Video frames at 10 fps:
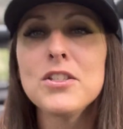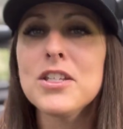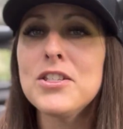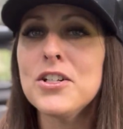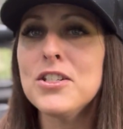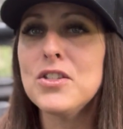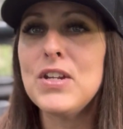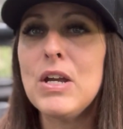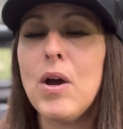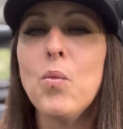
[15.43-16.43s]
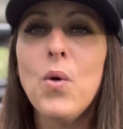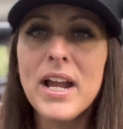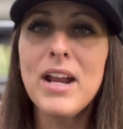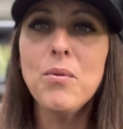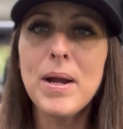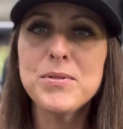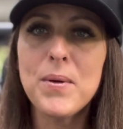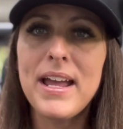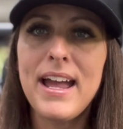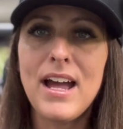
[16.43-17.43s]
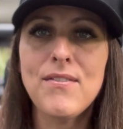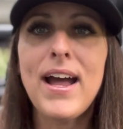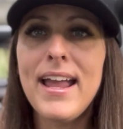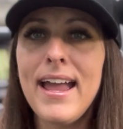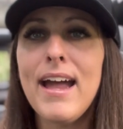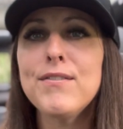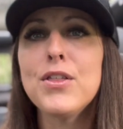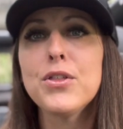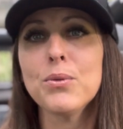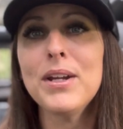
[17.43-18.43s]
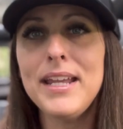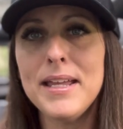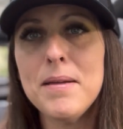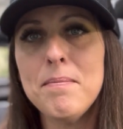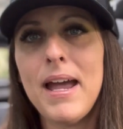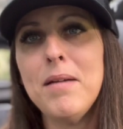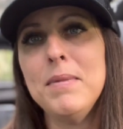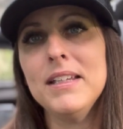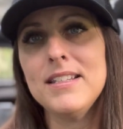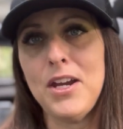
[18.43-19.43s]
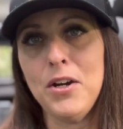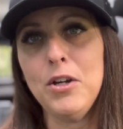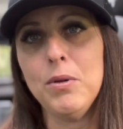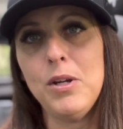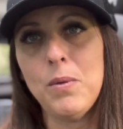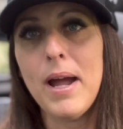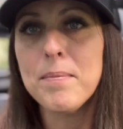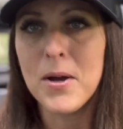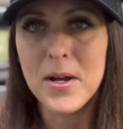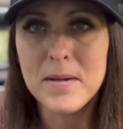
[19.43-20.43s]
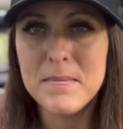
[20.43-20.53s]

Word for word: So let's start this video out. What kind of wrap do I have? I have a three M matte military green wrap on